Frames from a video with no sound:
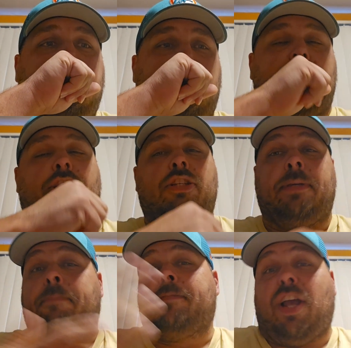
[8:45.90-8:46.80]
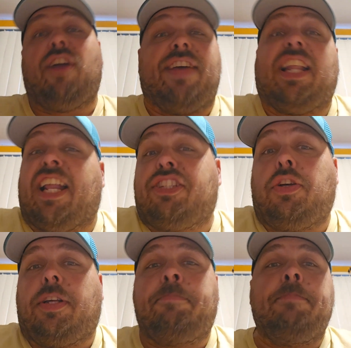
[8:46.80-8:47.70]
Excuse me. Sorry, I've had a lot of
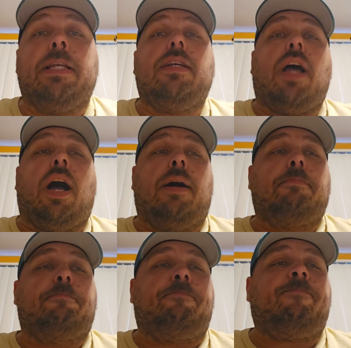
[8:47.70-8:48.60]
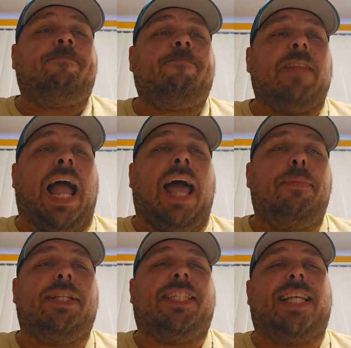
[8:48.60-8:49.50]
soda. I
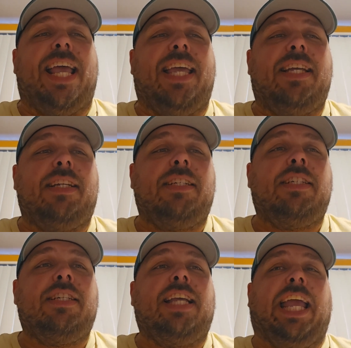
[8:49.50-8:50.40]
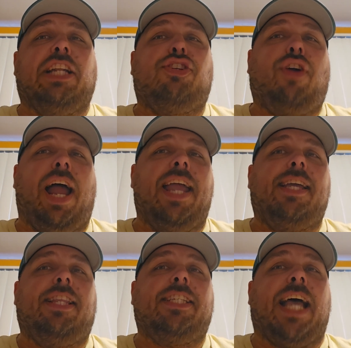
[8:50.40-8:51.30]
would say, in
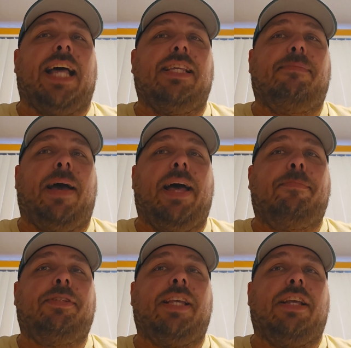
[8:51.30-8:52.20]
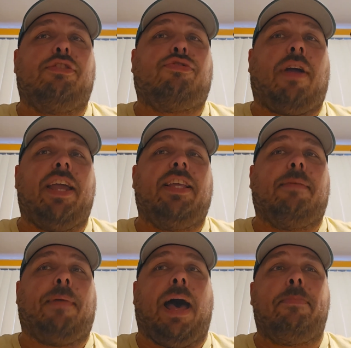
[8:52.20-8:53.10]
trying these Olipops and trying the
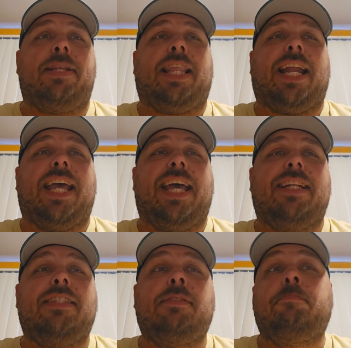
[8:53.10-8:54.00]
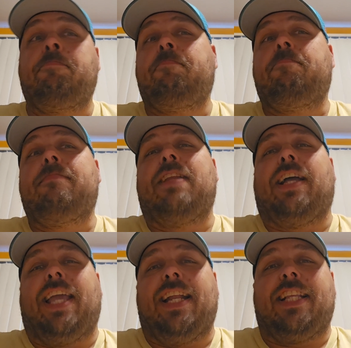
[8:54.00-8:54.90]
Poppy that I had,
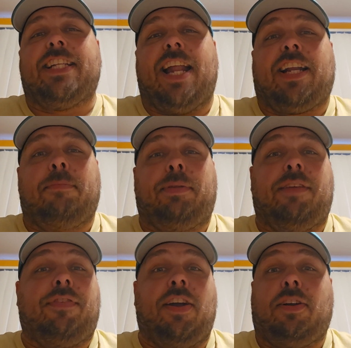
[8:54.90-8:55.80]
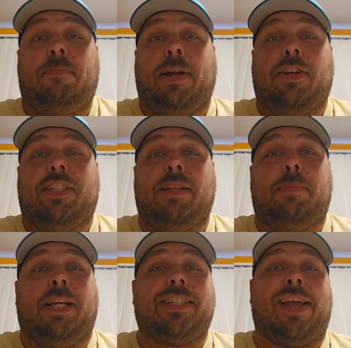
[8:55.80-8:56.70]
again, it's not a complete fair comparison
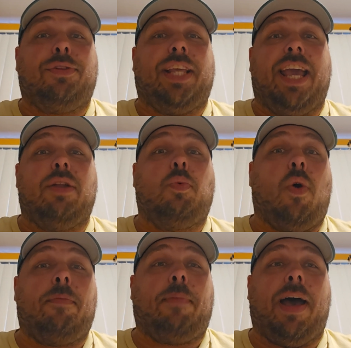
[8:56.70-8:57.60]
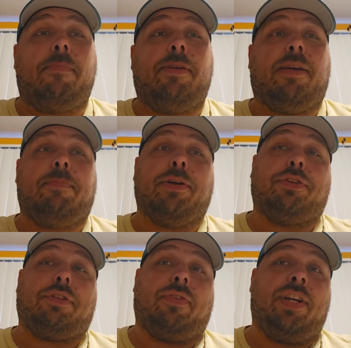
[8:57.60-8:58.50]
because I only had one Poppy compared
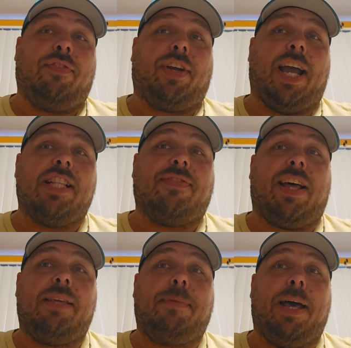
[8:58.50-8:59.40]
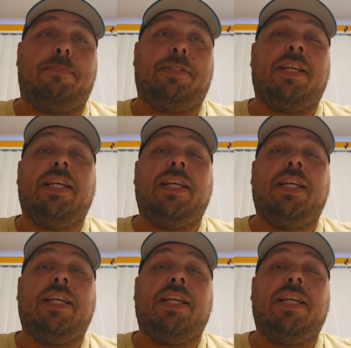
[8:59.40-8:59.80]
to 3 different kinds of Olipops,